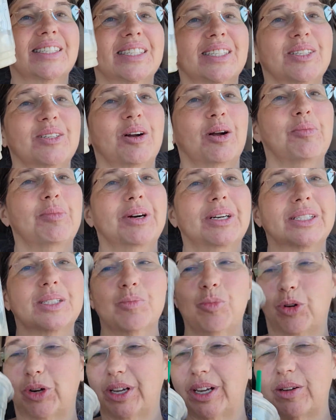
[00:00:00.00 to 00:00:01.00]

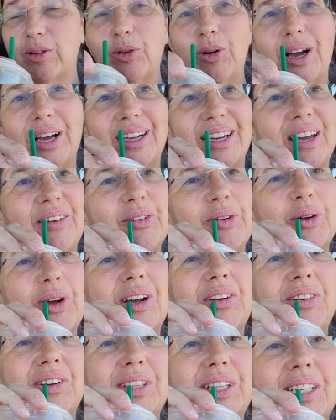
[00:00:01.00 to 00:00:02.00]
Starbucks morning. Ooh, I can have a
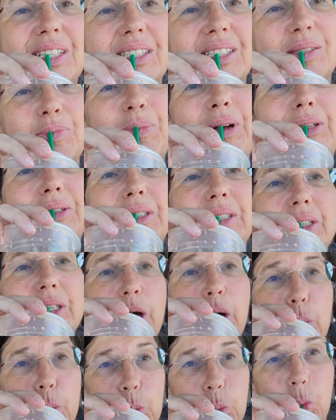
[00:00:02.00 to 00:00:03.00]
drink of it because it melted
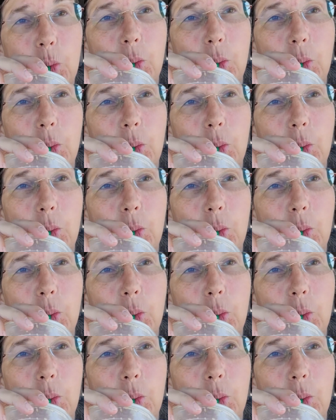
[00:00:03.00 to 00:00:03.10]
now.